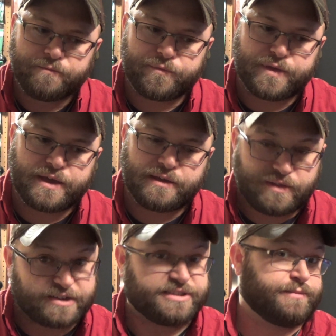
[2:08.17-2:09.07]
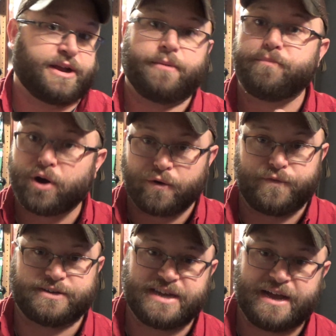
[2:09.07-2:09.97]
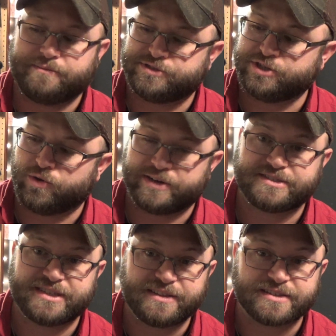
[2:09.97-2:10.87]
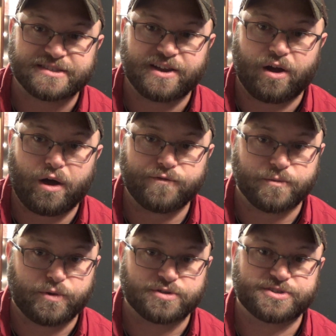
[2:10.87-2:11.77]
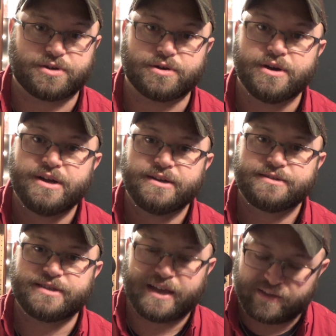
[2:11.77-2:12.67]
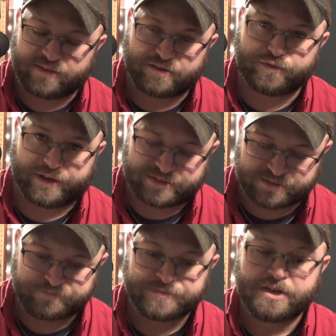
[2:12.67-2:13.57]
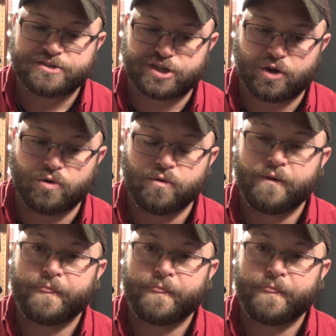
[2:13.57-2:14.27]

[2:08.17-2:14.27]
this seems like a perfect time to go ahead and send this thing off to Pulsar to get this fixed. So